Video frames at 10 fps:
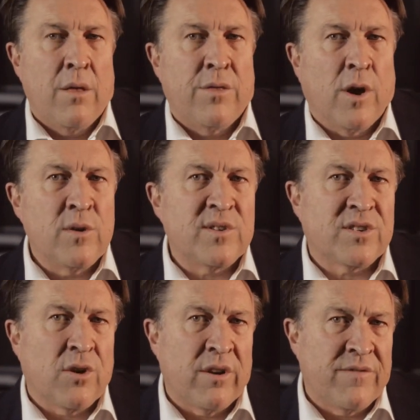Those
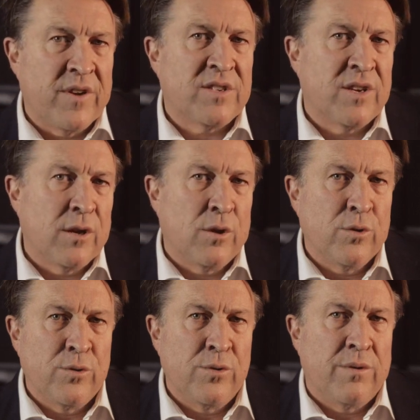side effects
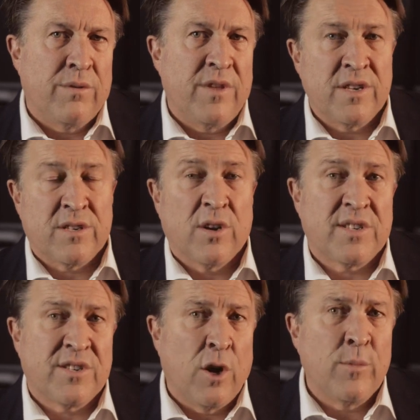include things like
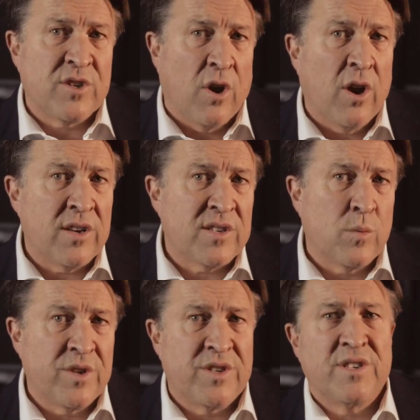stomatitis,
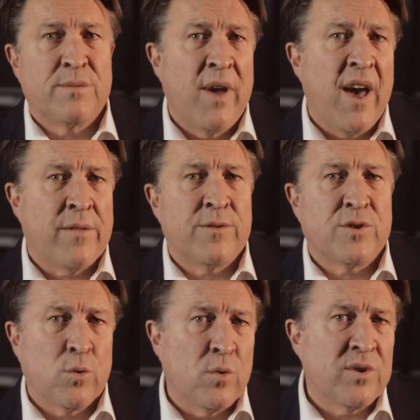which is mouth
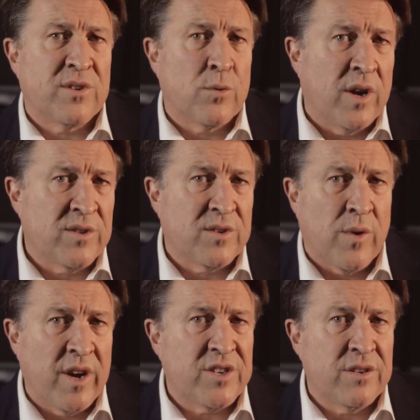soreness or
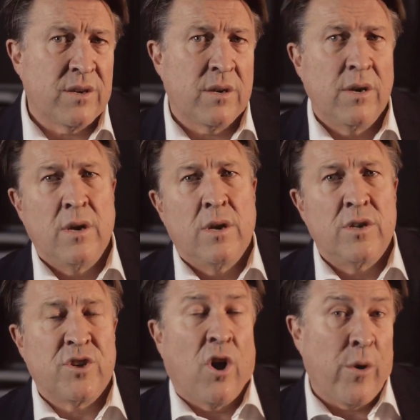ulceration,
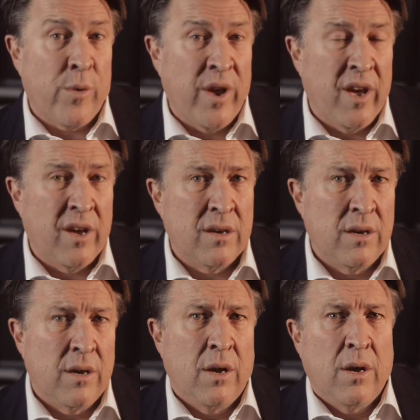diarrhea,
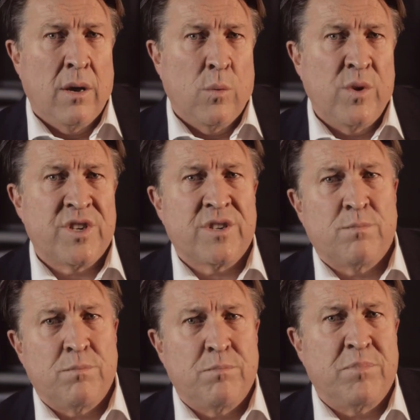which
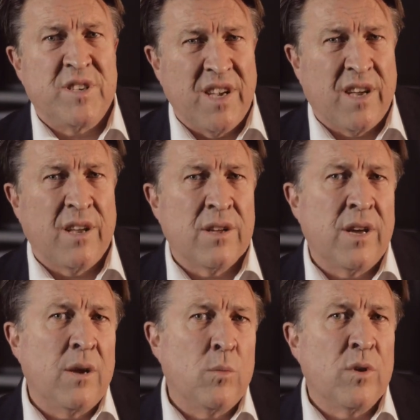
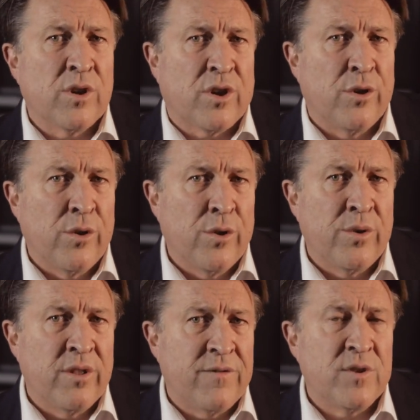particularly will occur
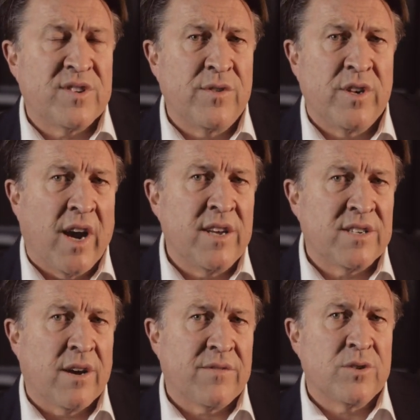in the first few
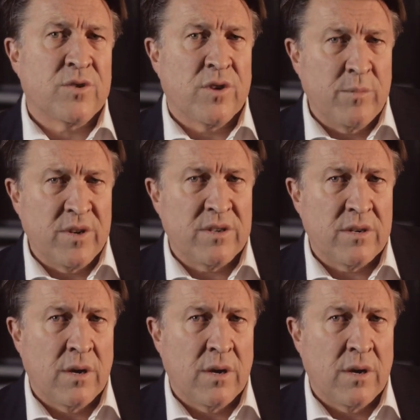days after treatment.